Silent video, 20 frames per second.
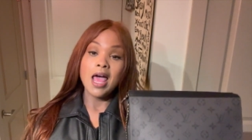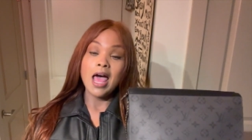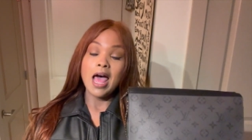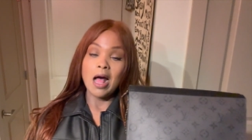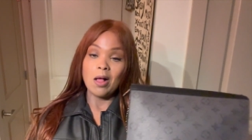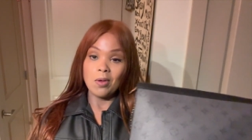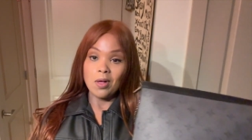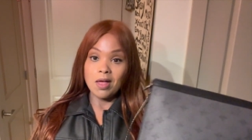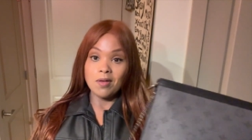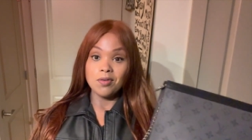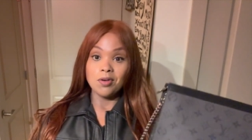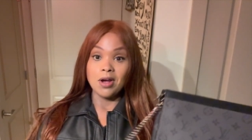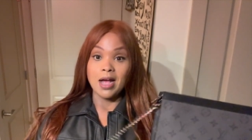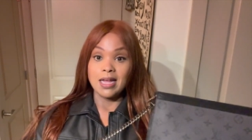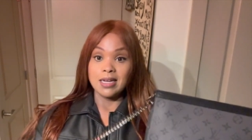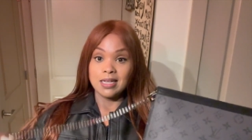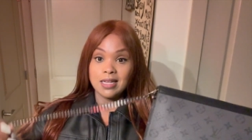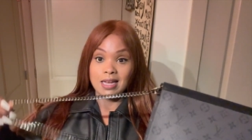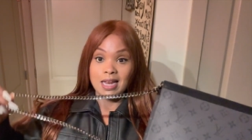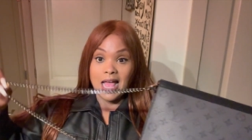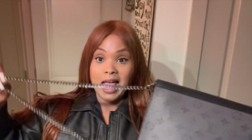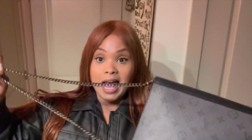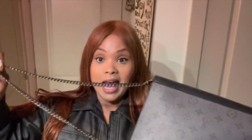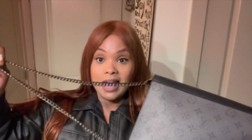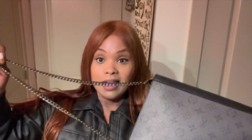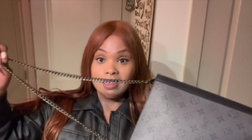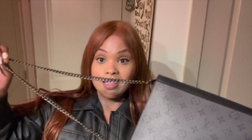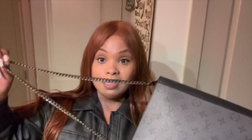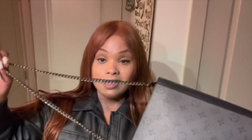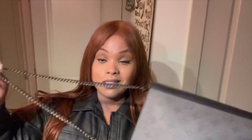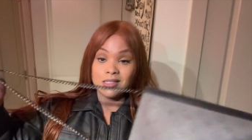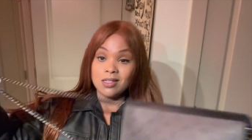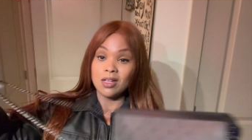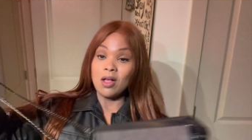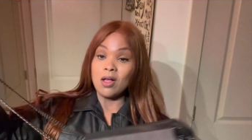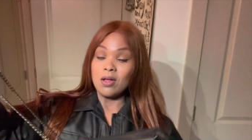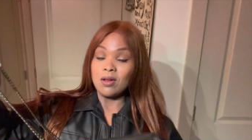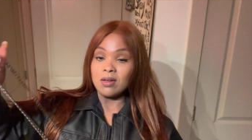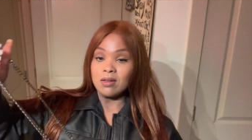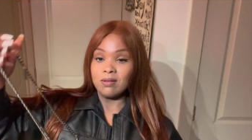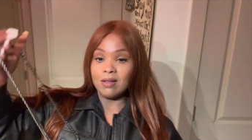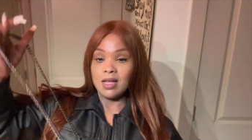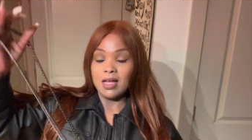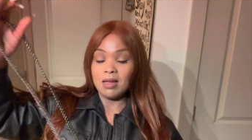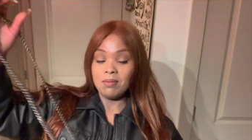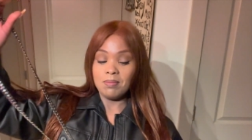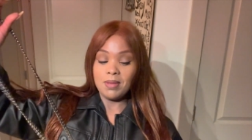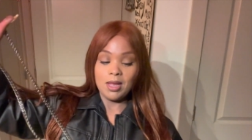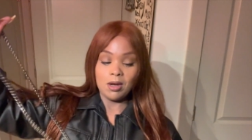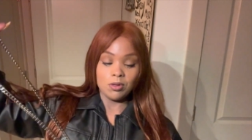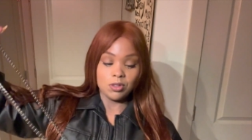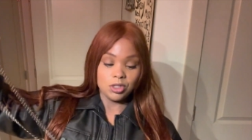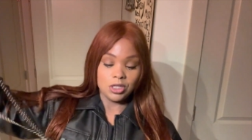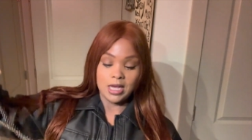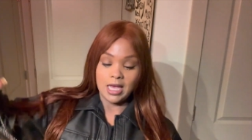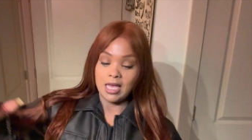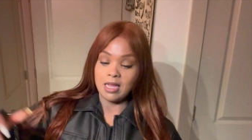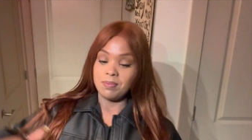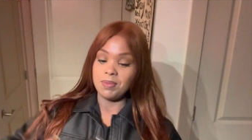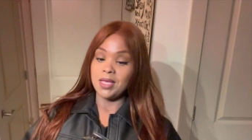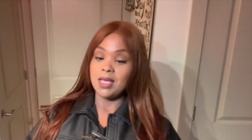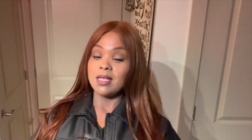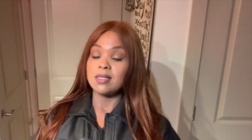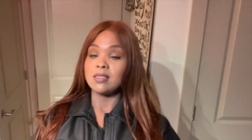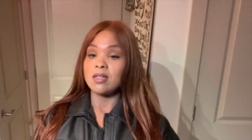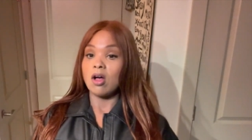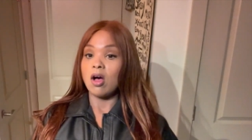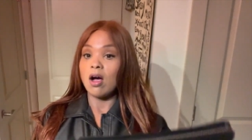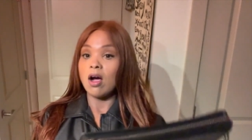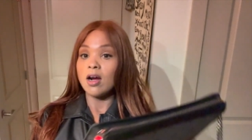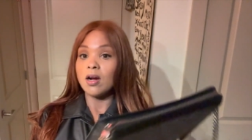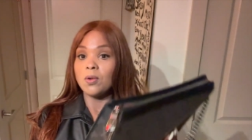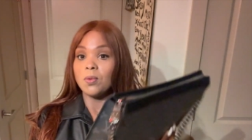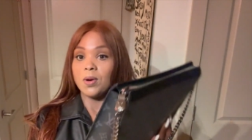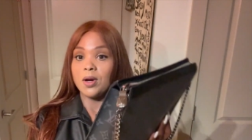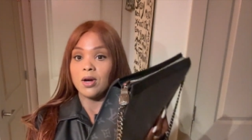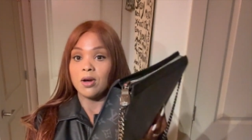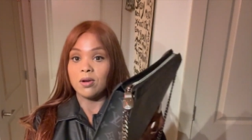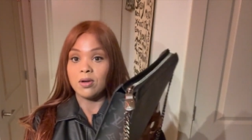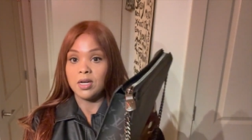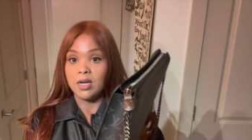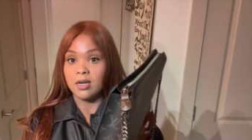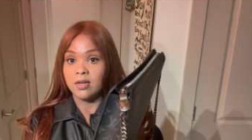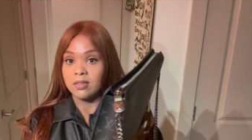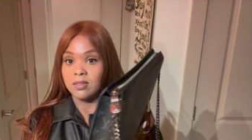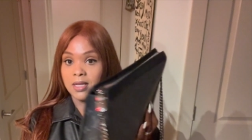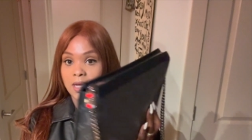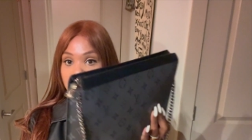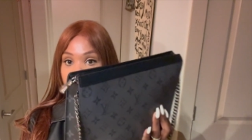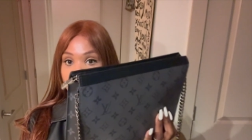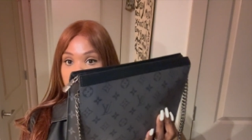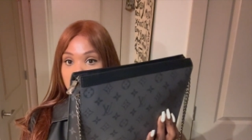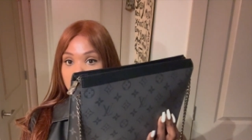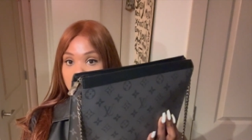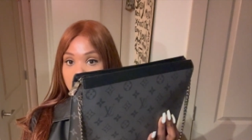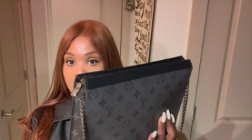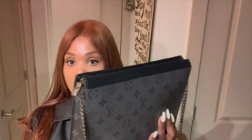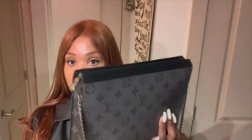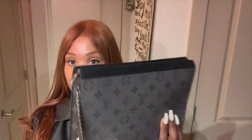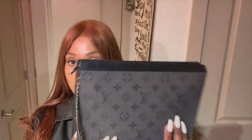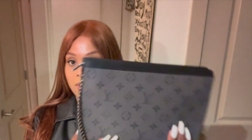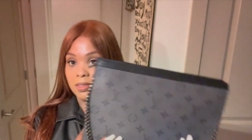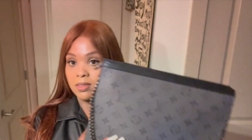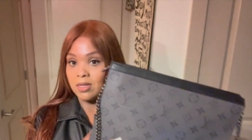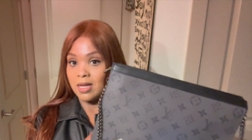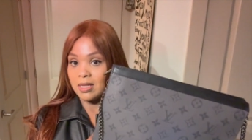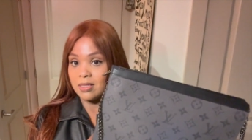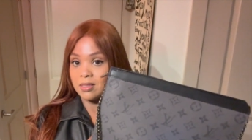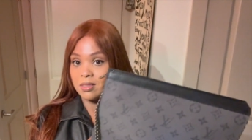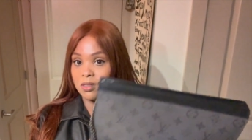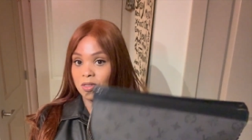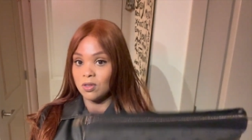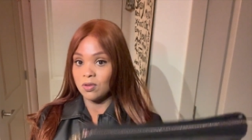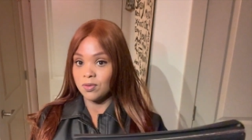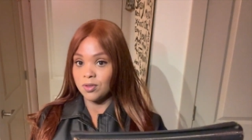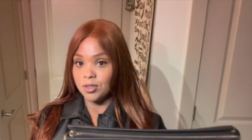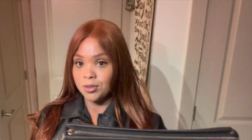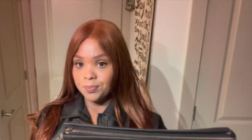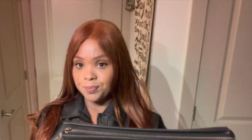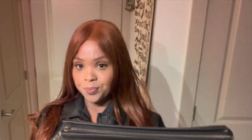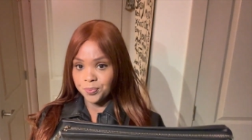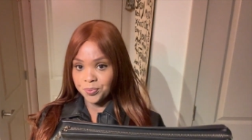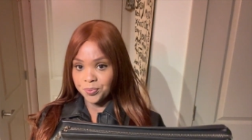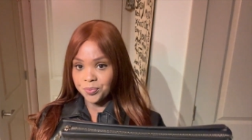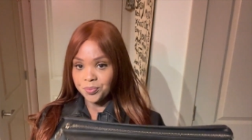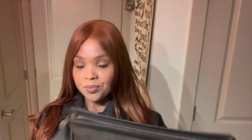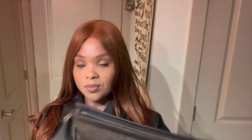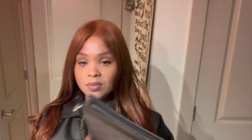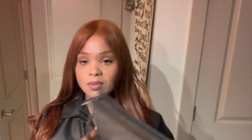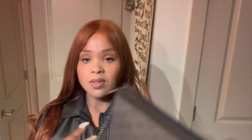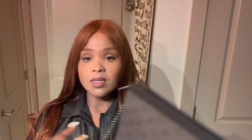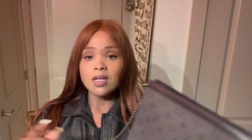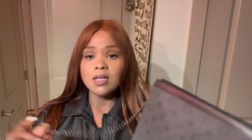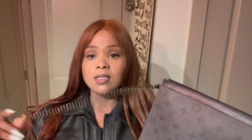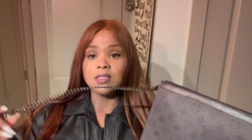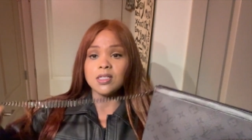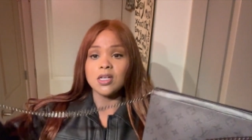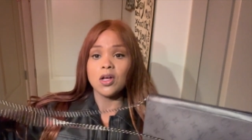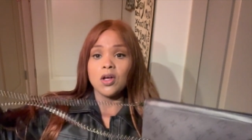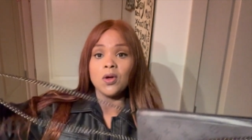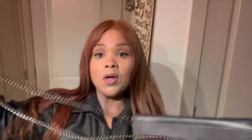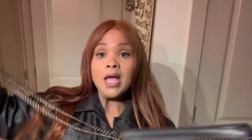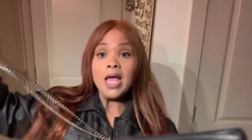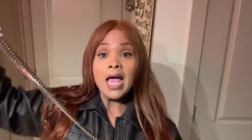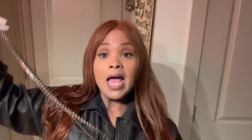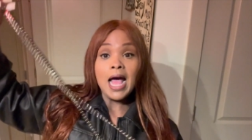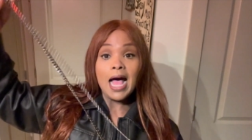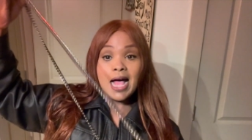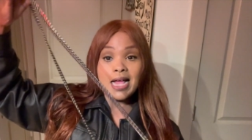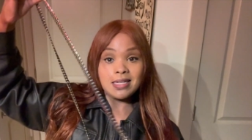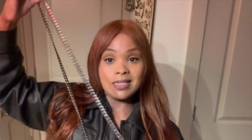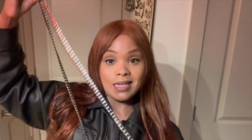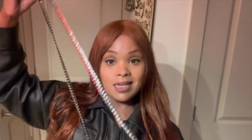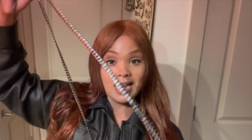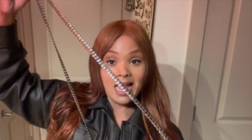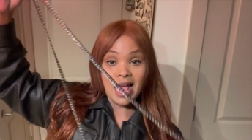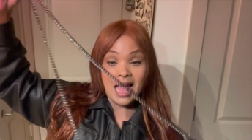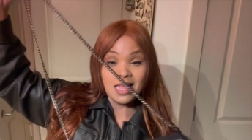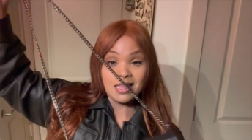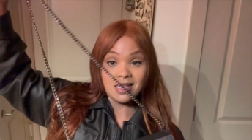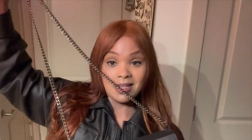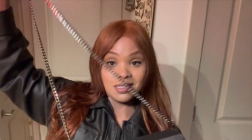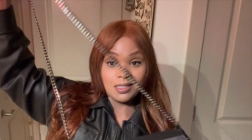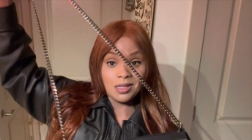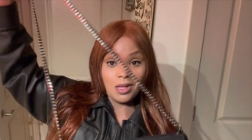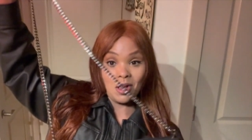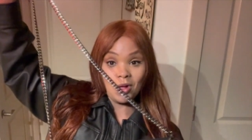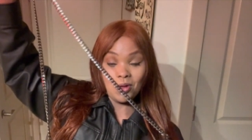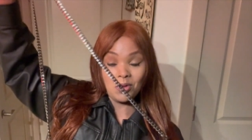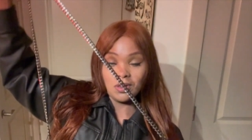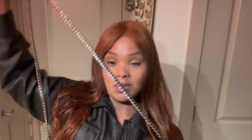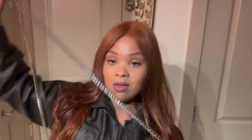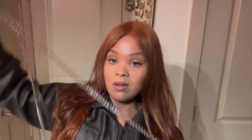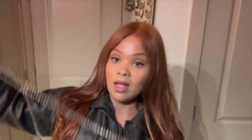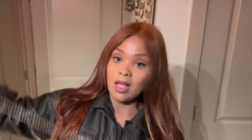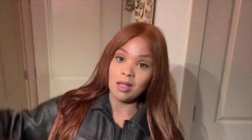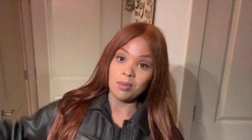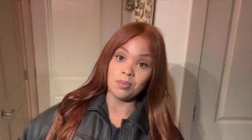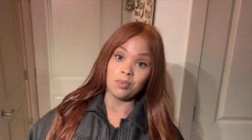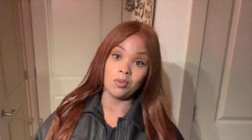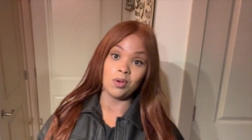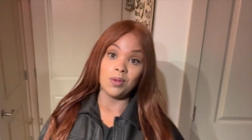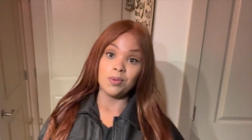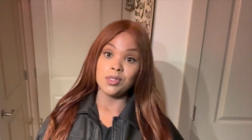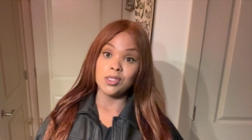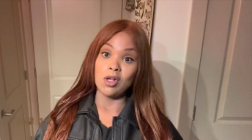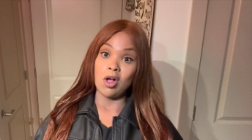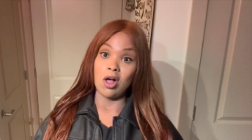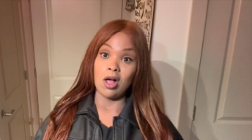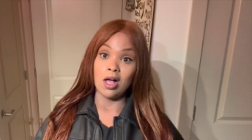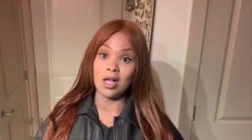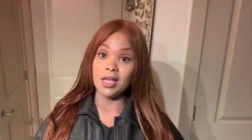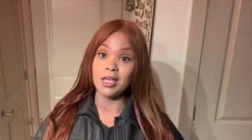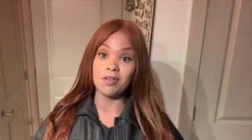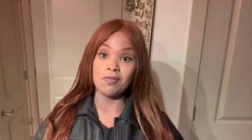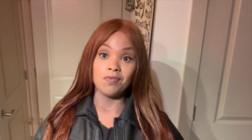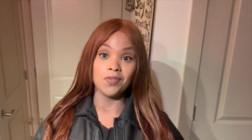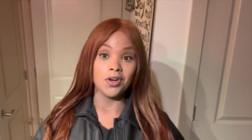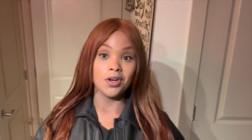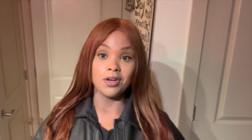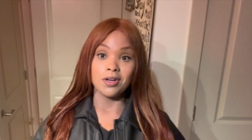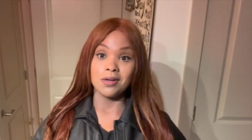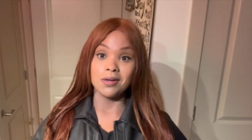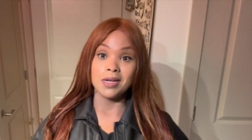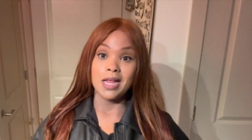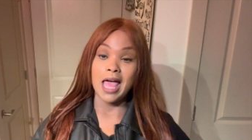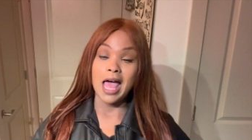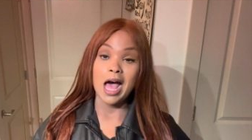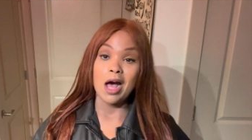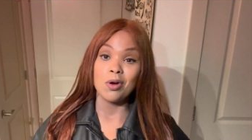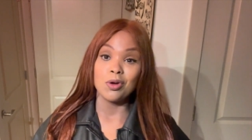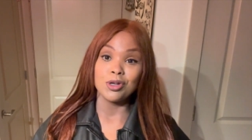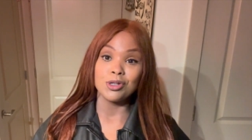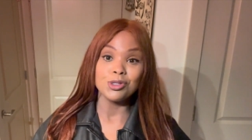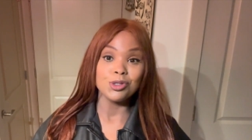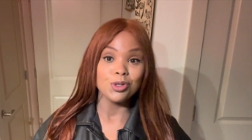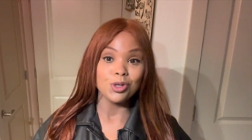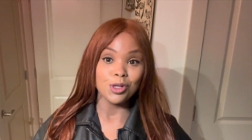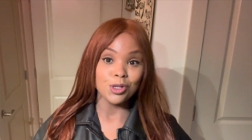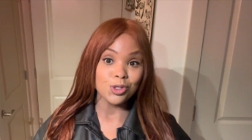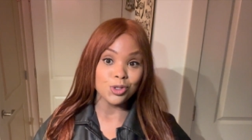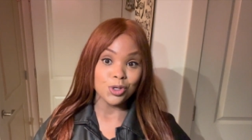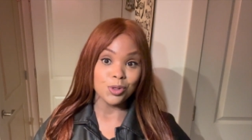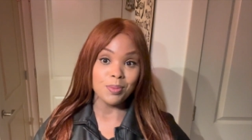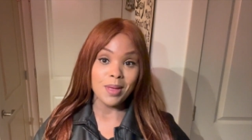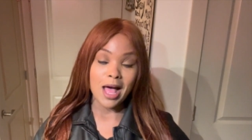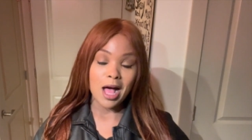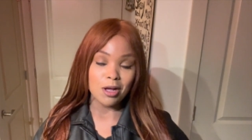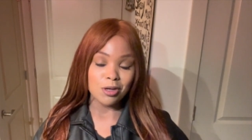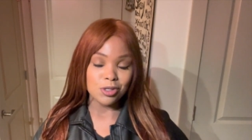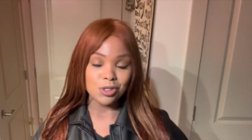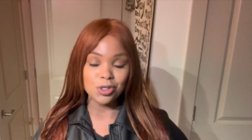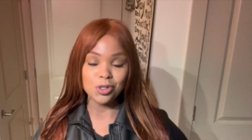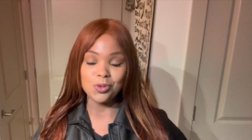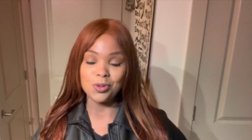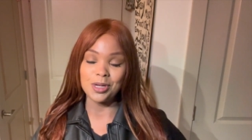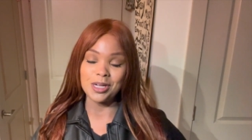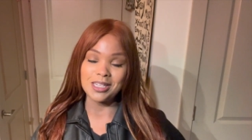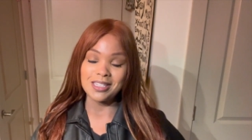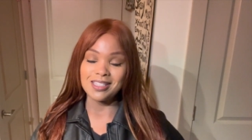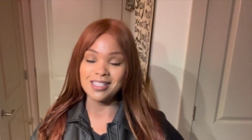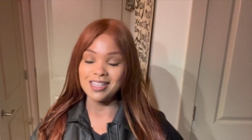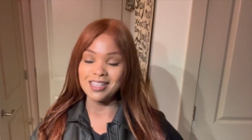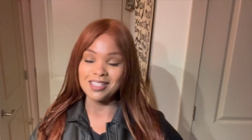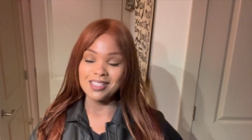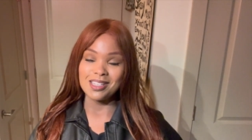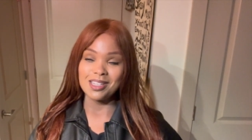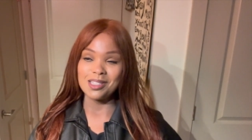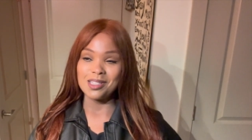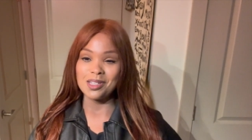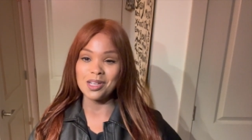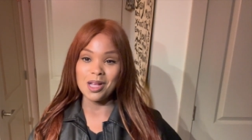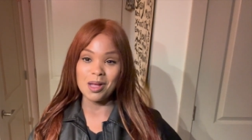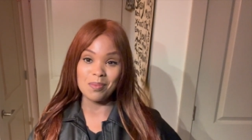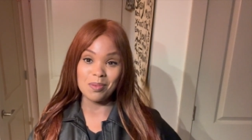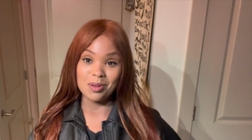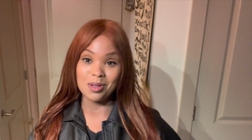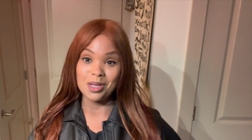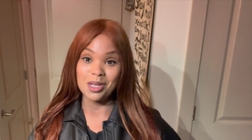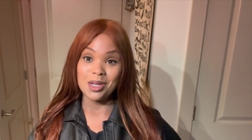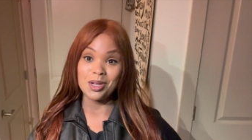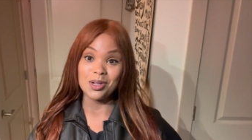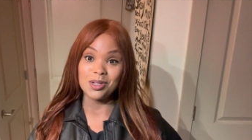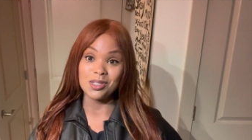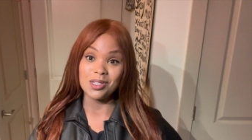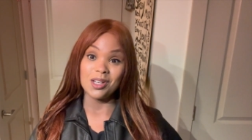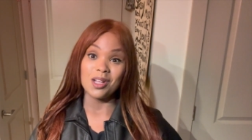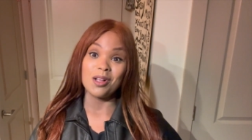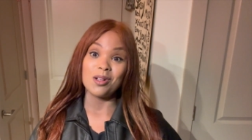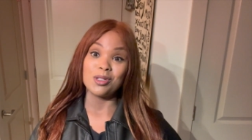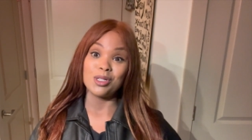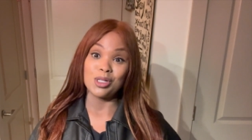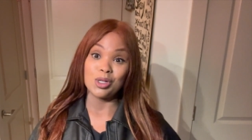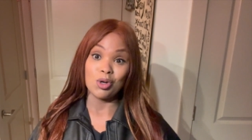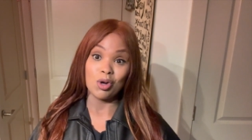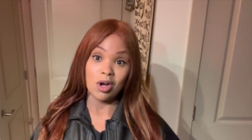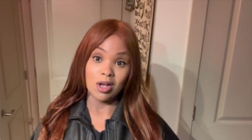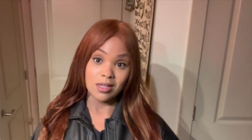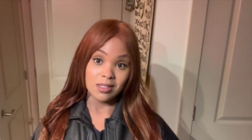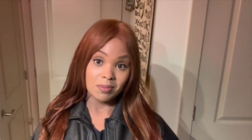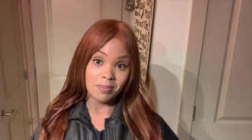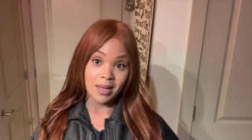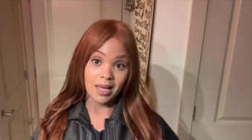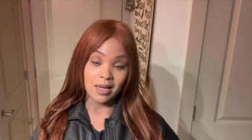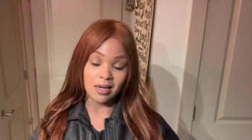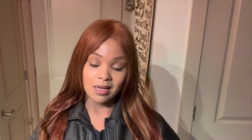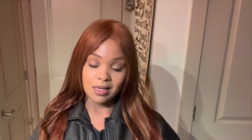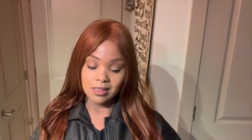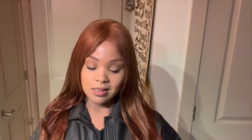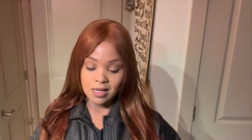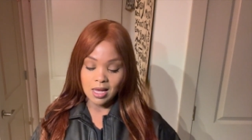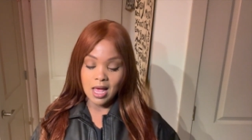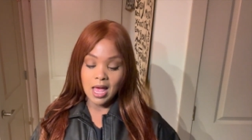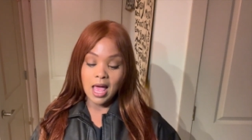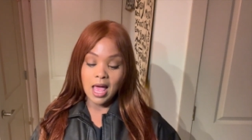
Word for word: However, I did add this gunmetal chain because the hardware on here is like gunmetal, it's not silver. So I did add this gold, you know how we was all converting our toiletry pouch 26s a couple of years ago to crossbodies.